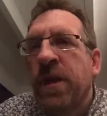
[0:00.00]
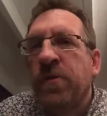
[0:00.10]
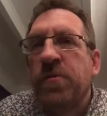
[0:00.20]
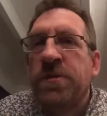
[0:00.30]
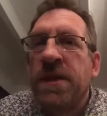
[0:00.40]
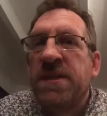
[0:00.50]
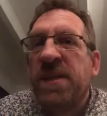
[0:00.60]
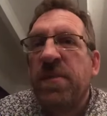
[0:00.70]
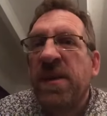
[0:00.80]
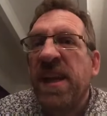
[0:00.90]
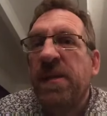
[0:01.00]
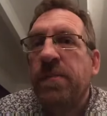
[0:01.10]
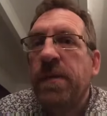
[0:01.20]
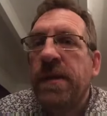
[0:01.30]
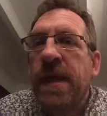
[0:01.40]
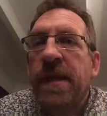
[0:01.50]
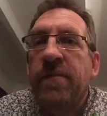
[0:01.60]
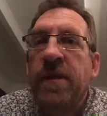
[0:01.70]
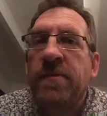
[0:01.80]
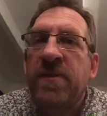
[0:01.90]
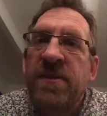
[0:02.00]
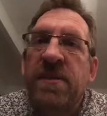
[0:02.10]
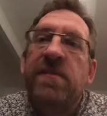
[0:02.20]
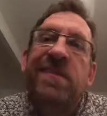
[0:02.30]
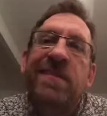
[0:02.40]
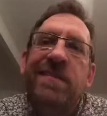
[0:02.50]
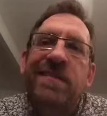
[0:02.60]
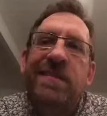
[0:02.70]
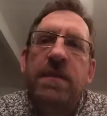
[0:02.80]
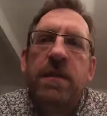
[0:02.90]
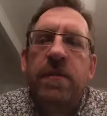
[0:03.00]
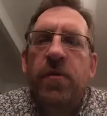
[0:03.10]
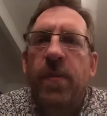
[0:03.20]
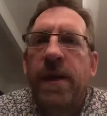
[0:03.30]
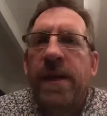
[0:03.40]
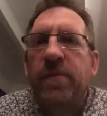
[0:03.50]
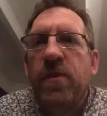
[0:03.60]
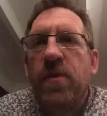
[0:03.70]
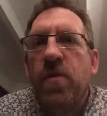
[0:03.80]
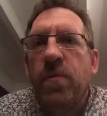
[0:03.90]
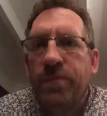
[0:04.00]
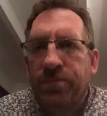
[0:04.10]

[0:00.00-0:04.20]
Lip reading: And all 6 said my name in that area. So he said, thought about giving you a call.